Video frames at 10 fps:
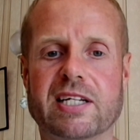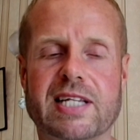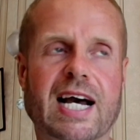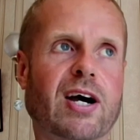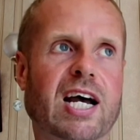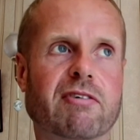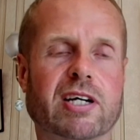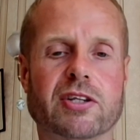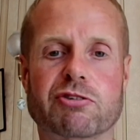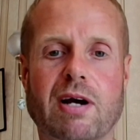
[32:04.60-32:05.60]
and it's now airing
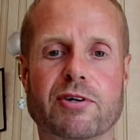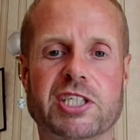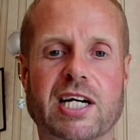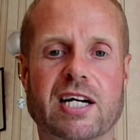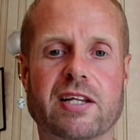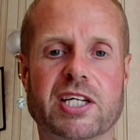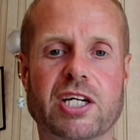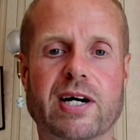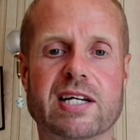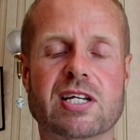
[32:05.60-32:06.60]
on the Travel Channel in the
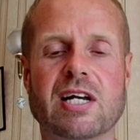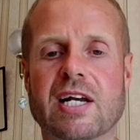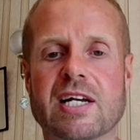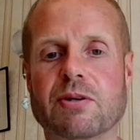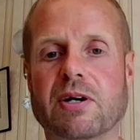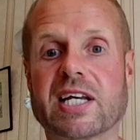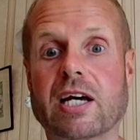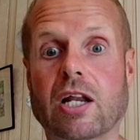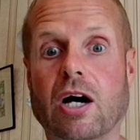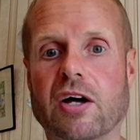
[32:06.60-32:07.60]
US. But I
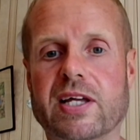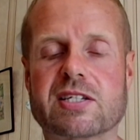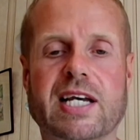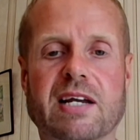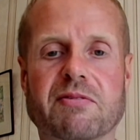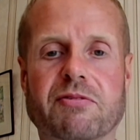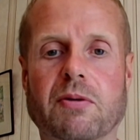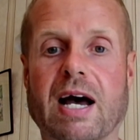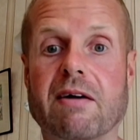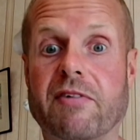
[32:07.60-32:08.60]
think a lot of this came
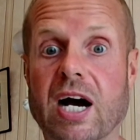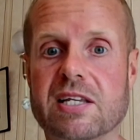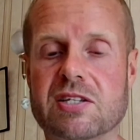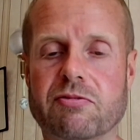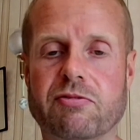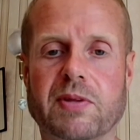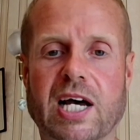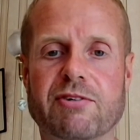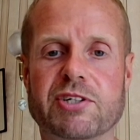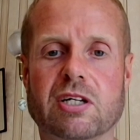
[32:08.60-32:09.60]
from that Vice, from
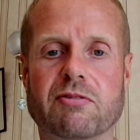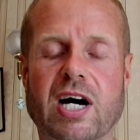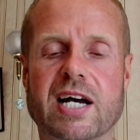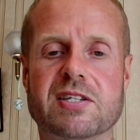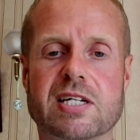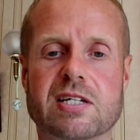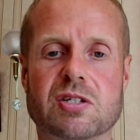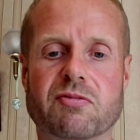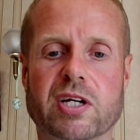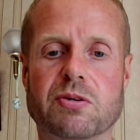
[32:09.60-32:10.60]
that original Vice
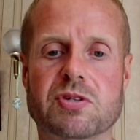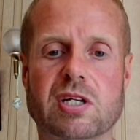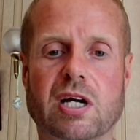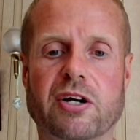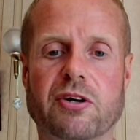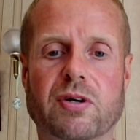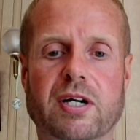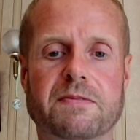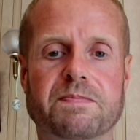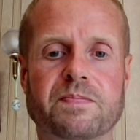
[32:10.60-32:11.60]
interview. So
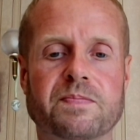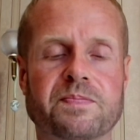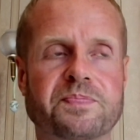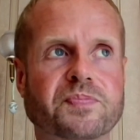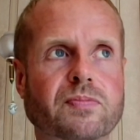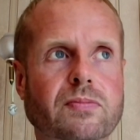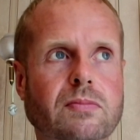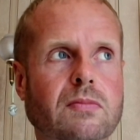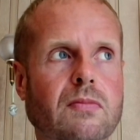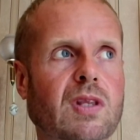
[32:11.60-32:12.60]
um,
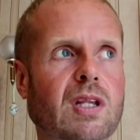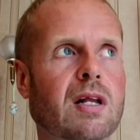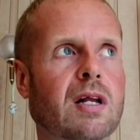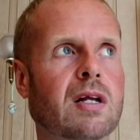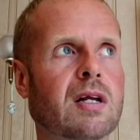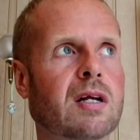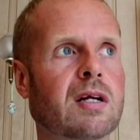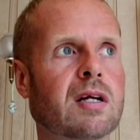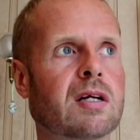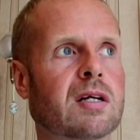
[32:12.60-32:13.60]
interesting. Okay,
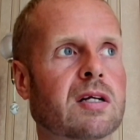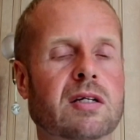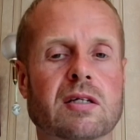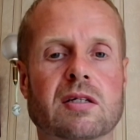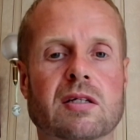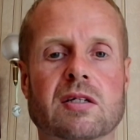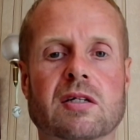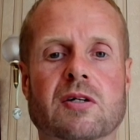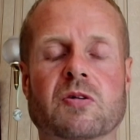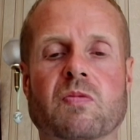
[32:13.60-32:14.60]
so there was a there
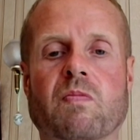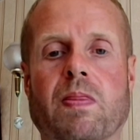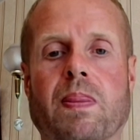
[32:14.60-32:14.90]
was good things